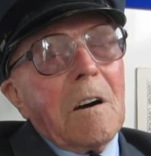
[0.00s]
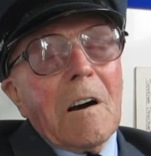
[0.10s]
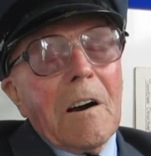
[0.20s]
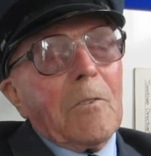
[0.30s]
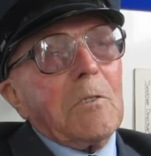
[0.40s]

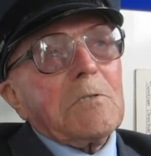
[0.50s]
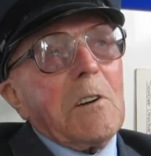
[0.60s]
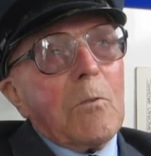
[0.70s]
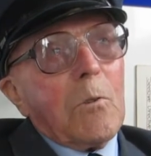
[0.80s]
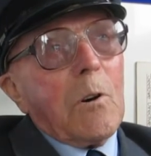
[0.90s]
and I
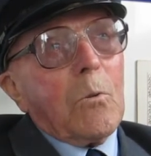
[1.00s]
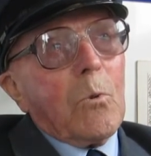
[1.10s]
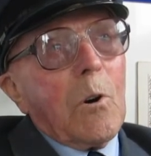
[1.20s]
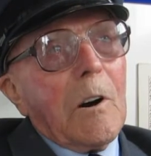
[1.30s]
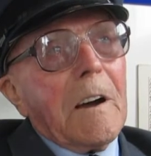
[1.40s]
don't know
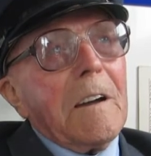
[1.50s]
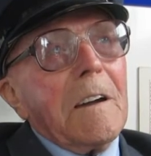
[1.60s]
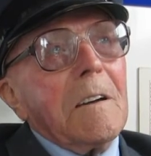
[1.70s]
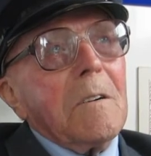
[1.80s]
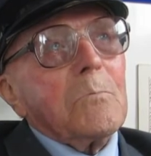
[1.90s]
why,
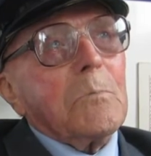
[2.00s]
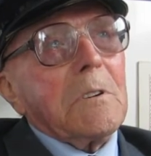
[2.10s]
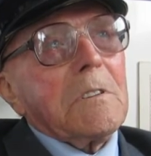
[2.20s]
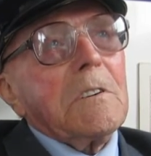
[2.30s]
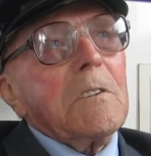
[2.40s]
but
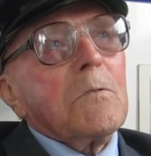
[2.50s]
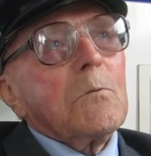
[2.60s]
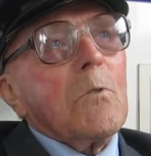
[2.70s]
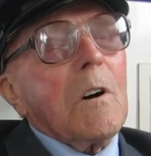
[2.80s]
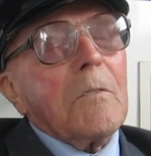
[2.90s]

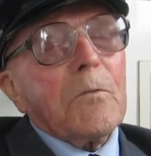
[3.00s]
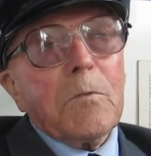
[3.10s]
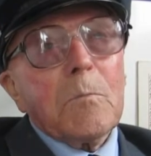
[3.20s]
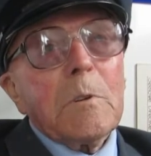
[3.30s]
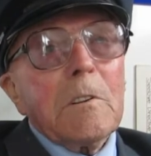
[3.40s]
even right
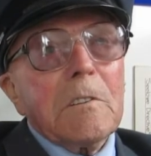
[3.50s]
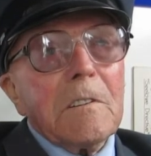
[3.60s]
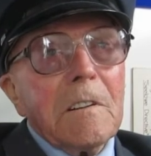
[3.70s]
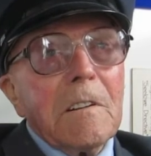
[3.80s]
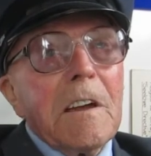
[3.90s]
from an
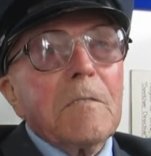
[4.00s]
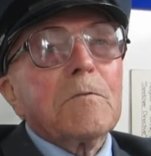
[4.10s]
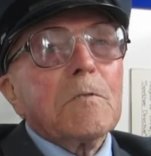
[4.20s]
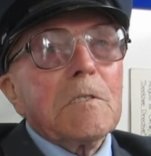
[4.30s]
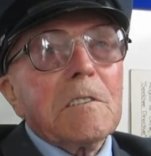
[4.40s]

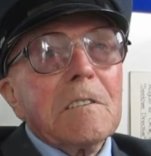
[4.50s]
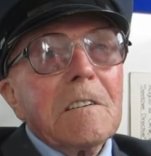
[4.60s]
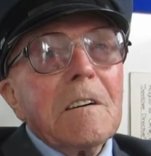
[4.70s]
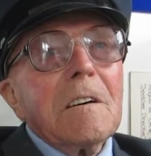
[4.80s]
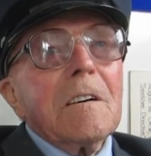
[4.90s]
infant,
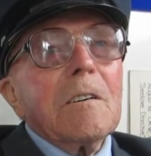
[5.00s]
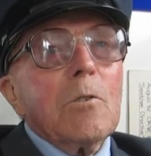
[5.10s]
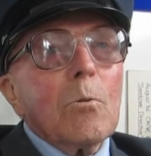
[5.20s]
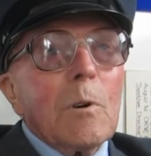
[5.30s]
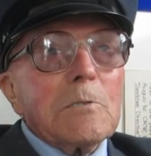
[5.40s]
he
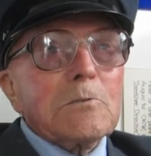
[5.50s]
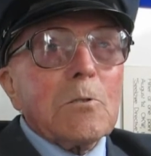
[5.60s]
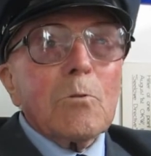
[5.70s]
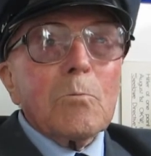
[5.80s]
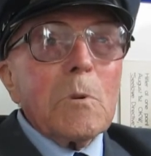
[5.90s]
always
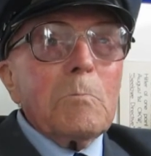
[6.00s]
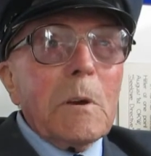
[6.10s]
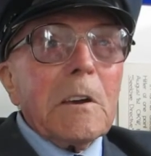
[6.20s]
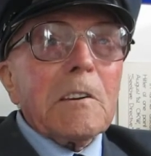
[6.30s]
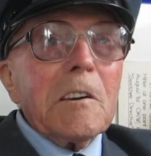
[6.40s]
called me
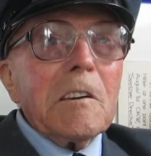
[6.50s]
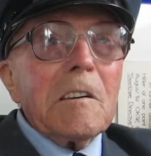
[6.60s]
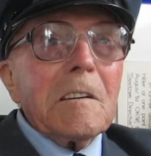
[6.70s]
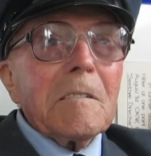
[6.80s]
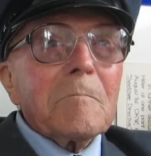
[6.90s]
Binkie,
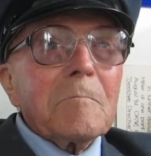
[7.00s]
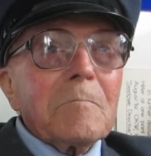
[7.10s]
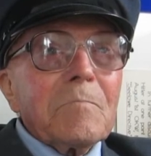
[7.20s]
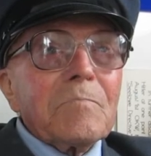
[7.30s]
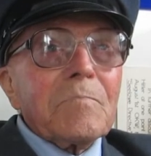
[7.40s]

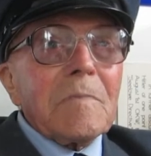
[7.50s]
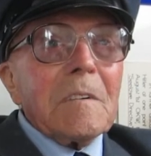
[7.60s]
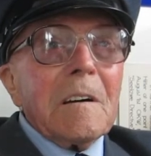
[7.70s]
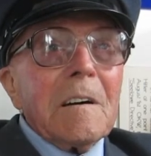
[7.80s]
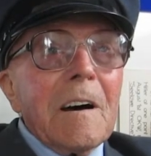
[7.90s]

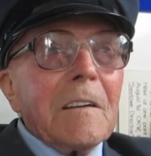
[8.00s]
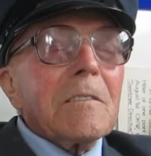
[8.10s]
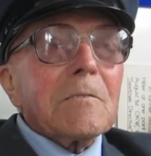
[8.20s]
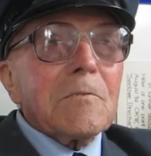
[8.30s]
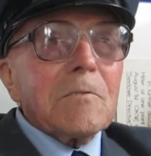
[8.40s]
and
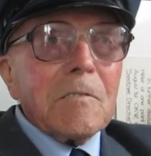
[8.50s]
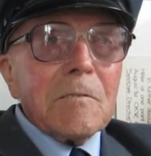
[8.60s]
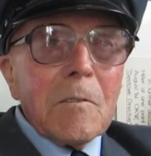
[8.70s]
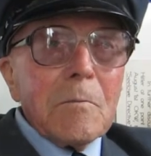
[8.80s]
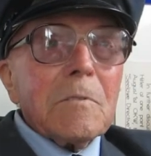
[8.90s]

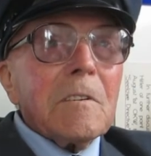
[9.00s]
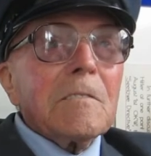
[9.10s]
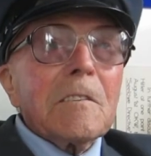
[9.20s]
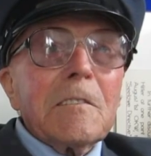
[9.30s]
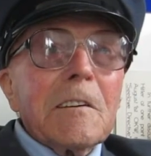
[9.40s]

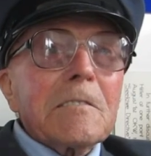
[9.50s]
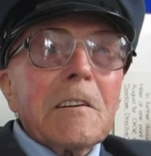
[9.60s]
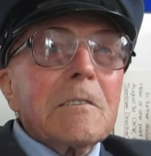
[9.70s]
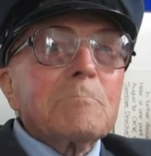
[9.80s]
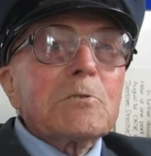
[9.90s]
the
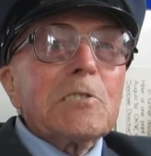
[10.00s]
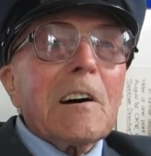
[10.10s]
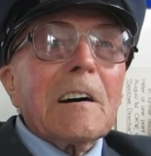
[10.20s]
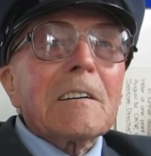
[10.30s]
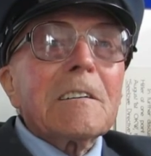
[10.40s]
nickname stuck.